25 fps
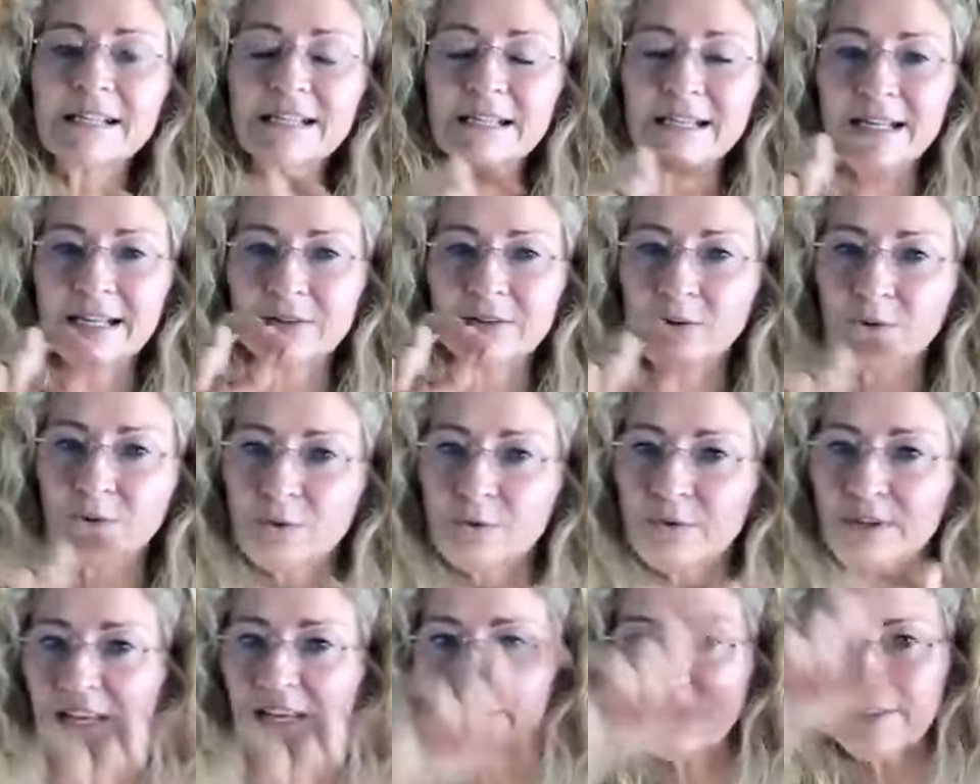and
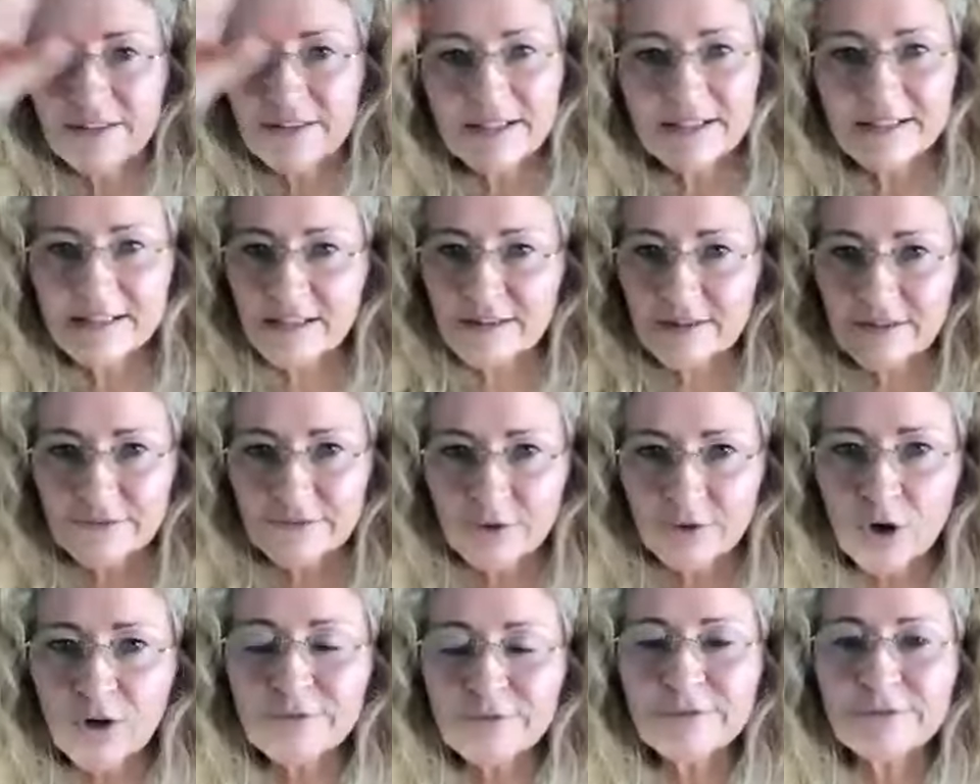all the other things that
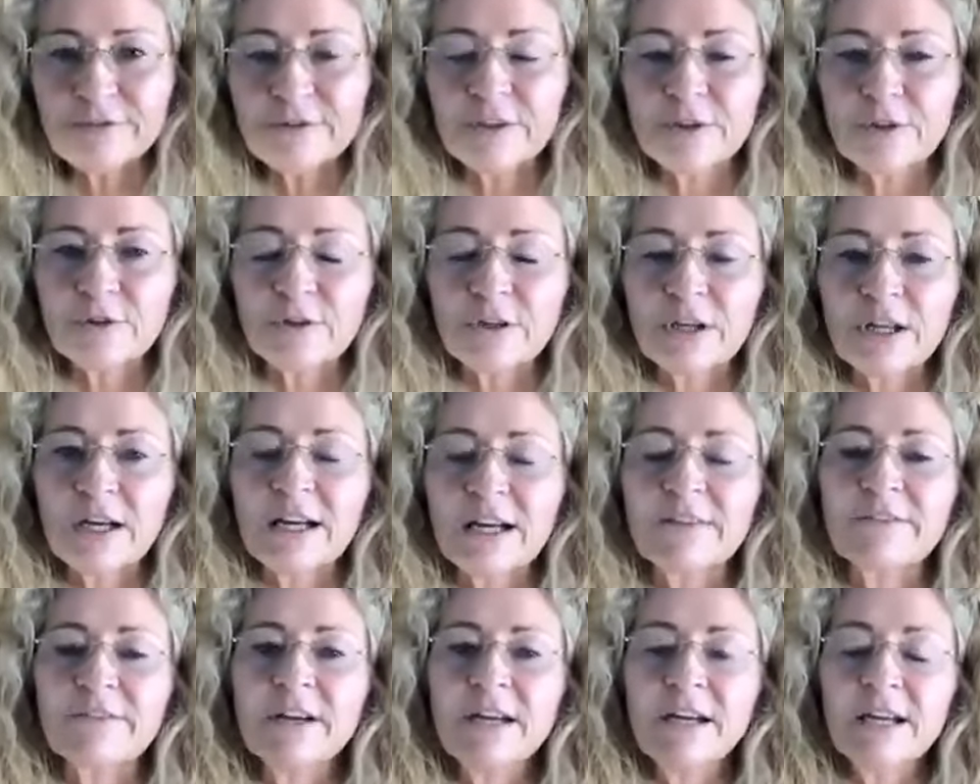you've gone through in your
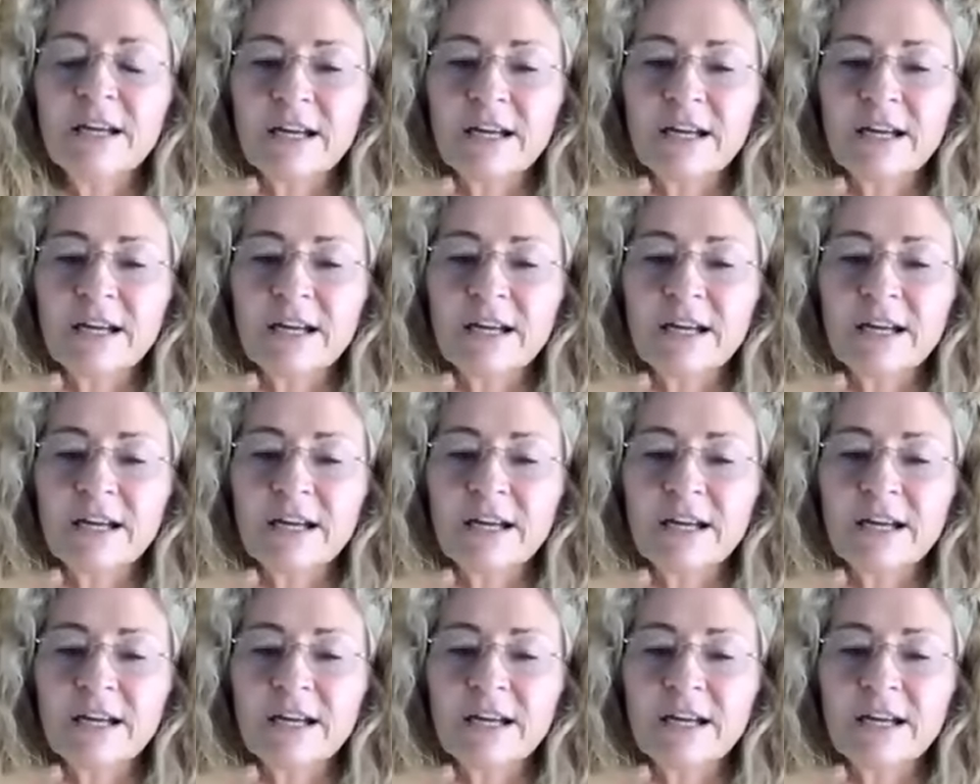life.